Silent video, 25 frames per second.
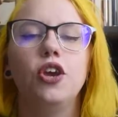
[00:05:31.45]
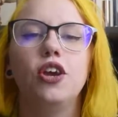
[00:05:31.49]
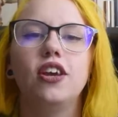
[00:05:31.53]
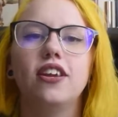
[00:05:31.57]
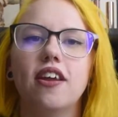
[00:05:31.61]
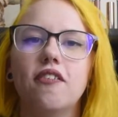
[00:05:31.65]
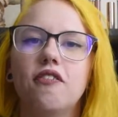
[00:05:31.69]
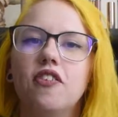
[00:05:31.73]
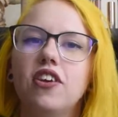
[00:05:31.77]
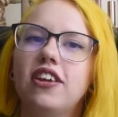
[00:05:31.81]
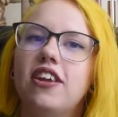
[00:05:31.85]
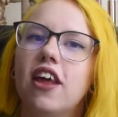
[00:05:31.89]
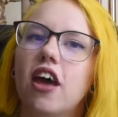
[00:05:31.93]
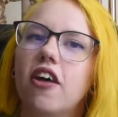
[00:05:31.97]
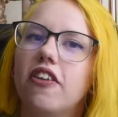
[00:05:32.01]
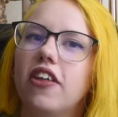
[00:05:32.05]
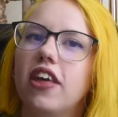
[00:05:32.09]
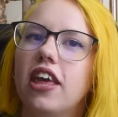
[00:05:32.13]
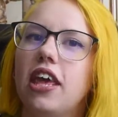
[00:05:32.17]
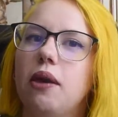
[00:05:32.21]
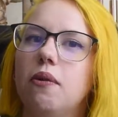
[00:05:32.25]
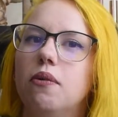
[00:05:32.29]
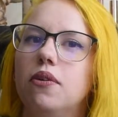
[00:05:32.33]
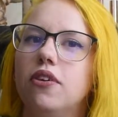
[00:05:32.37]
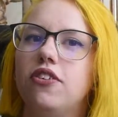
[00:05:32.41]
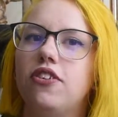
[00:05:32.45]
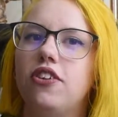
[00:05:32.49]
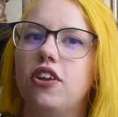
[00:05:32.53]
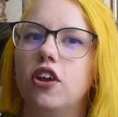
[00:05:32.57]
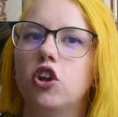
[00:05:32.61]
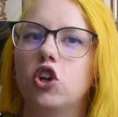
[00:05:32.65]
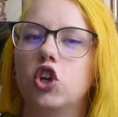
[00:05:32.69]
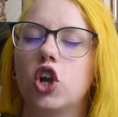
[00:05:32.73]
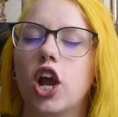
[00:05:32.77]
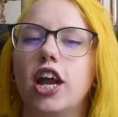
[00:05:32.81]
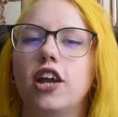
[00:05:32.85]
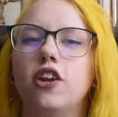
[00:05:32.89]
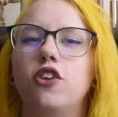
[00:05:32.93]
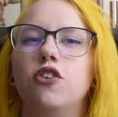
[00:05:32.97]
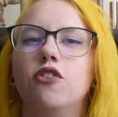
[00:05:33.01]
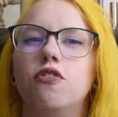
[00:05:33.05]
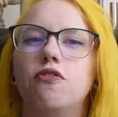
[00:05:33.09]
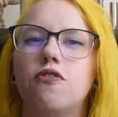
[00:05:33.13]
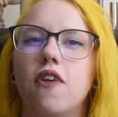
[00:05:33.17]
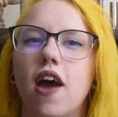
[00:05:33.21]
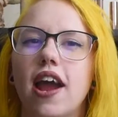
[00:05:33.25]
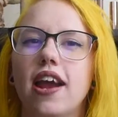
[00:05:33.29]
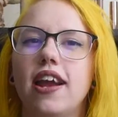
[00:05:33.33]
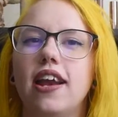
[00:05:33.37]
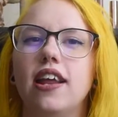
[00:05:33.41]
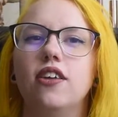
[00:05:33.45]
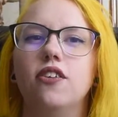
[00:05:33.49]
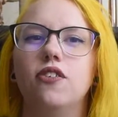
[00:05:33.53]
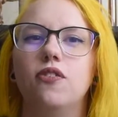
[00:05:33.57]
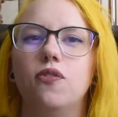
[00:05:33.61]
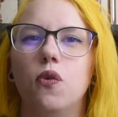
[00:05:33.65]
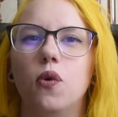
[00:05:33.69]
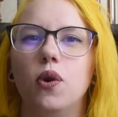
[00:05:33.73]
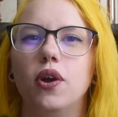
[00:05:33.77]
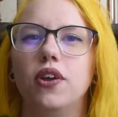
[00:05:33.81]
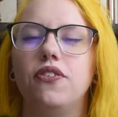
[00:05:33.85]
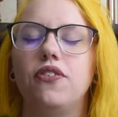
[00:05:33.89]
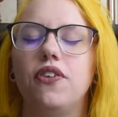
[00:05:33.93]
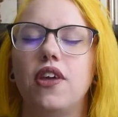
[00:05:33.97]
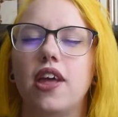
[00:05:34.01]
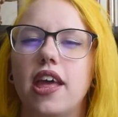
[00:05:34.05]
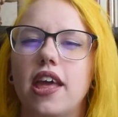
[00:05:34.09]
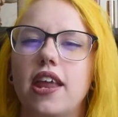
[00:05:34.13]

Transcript: You can definitely tell that he was still trying to find his voice